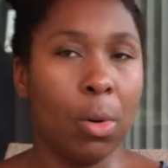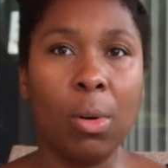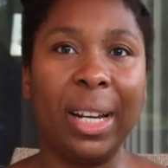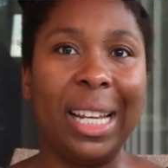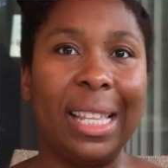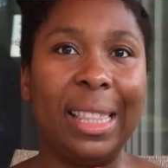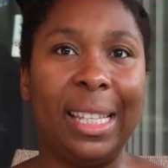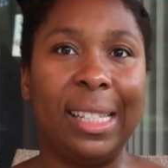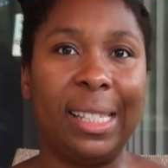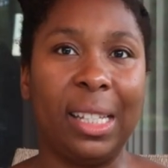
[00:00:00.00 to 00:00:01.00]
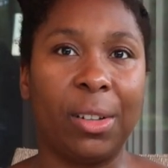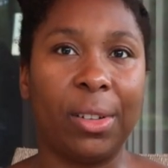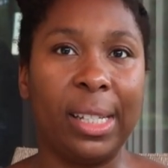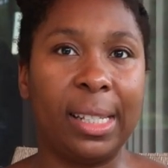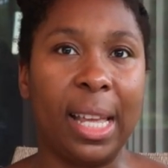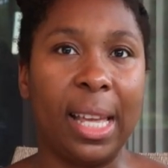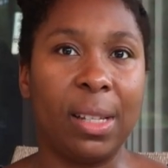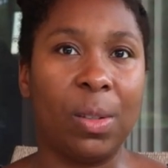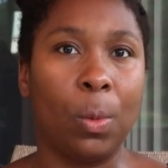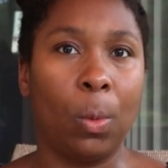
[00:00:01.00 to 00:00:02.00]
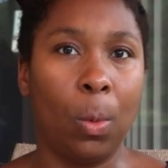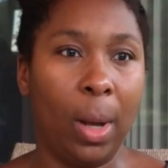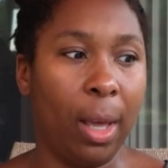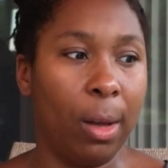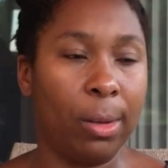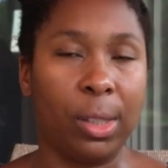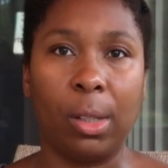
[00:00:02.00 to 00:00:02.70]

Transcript: more in the series as well